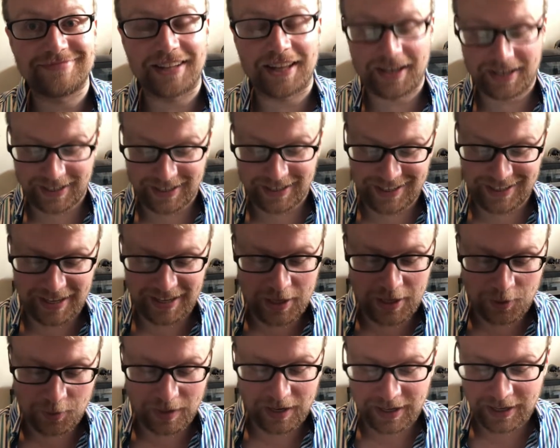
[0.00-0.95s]
like
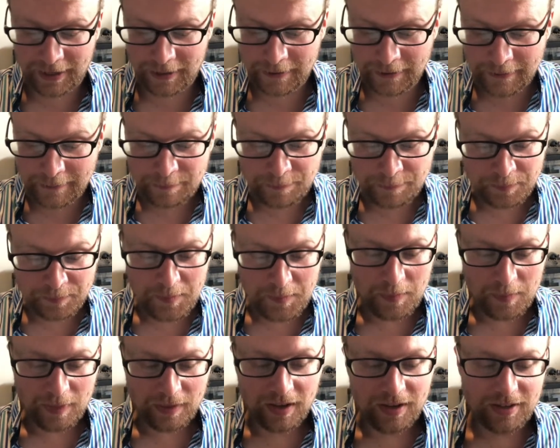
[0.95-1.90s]
equally,
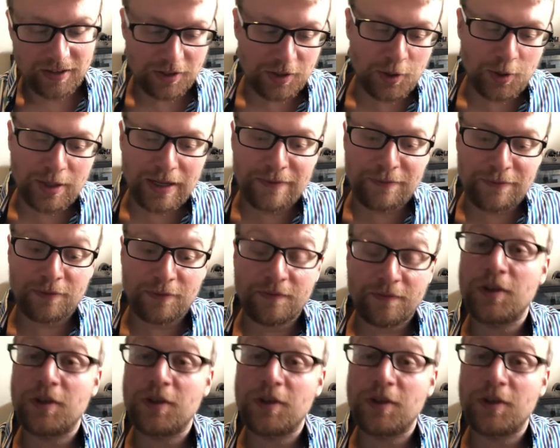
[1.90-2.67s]
you live